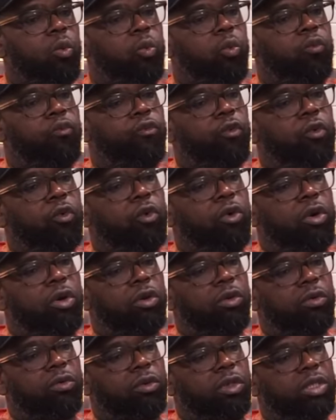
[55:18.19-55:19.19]

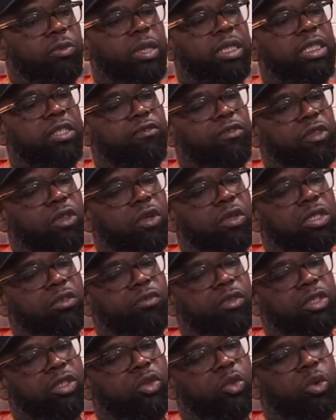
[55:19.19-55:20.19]
for especially for those of
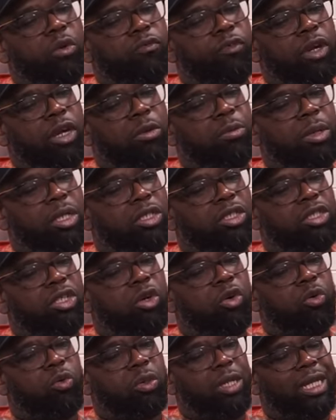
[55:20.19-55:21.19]
us who are very much
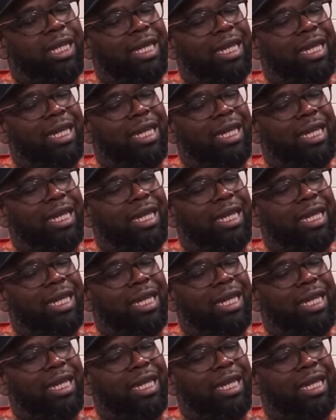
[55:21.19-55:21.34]
so